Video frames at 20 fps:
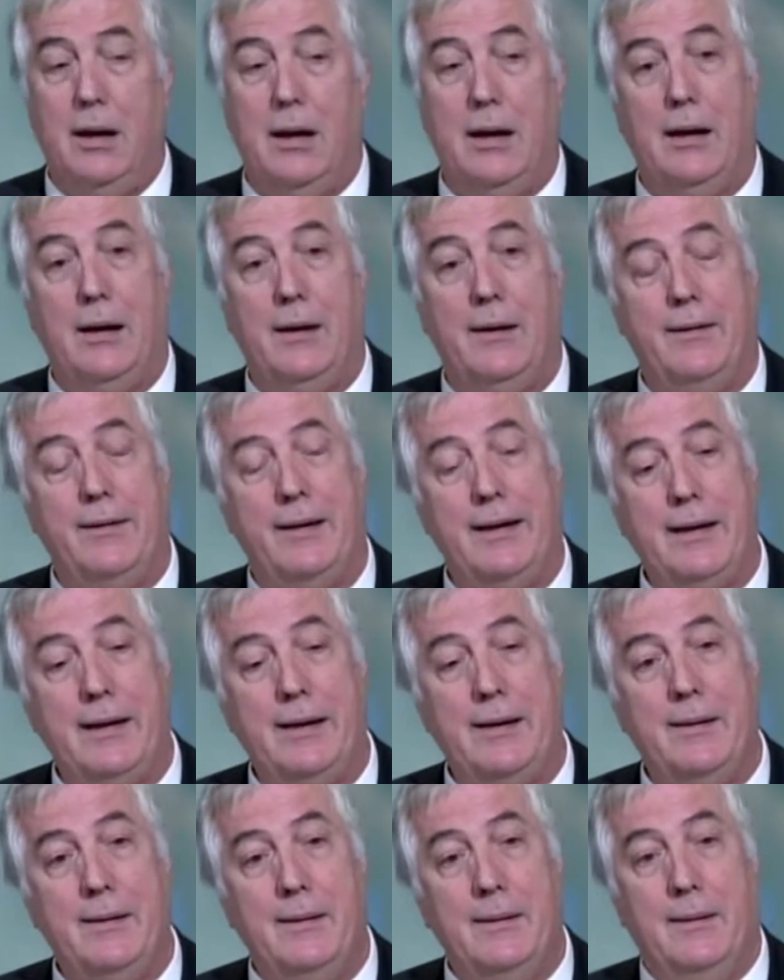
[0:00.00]
Uh,
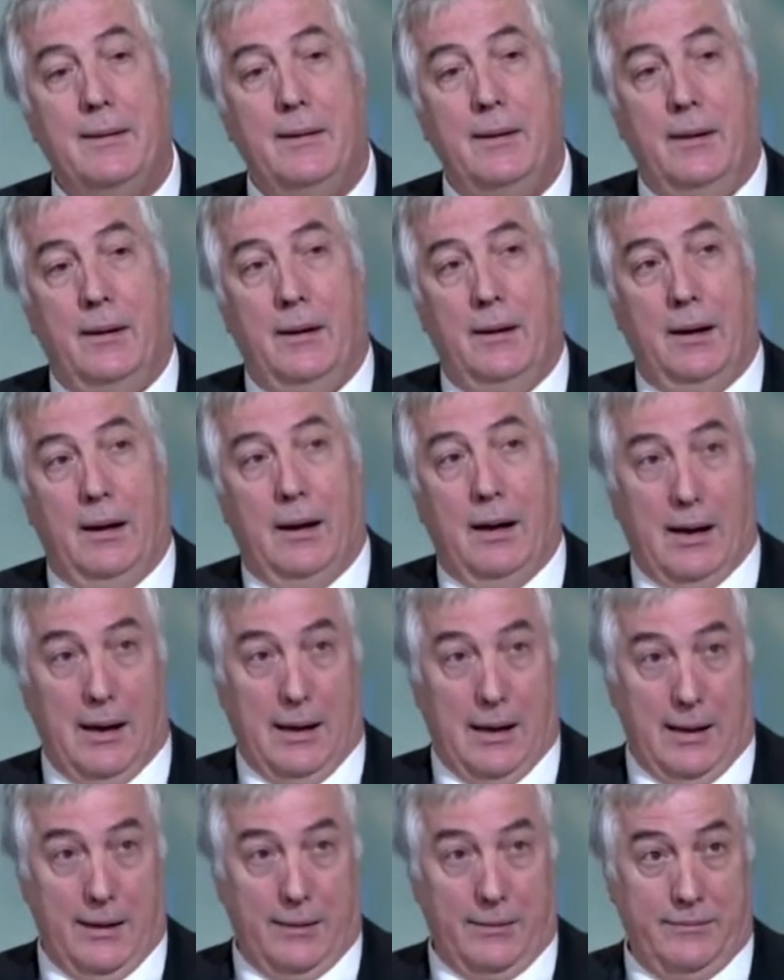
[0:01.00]
the,
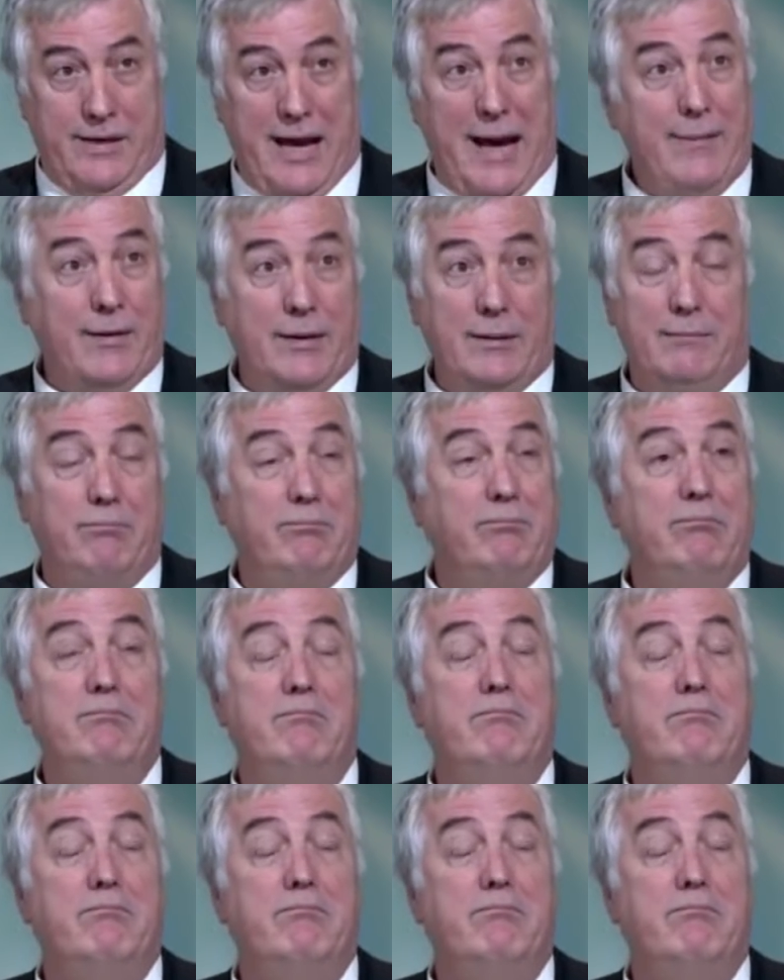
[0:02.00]
David,